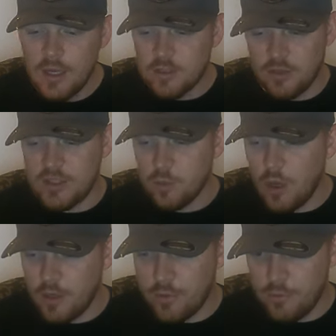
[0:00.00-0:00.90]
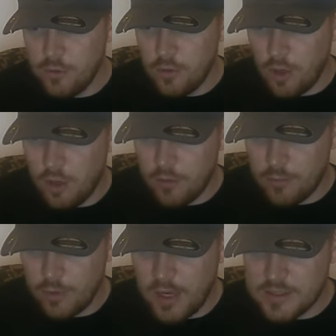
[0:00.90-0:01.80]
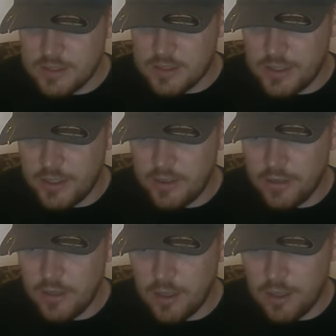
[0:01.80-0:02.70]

So let's walk through all the prizes here.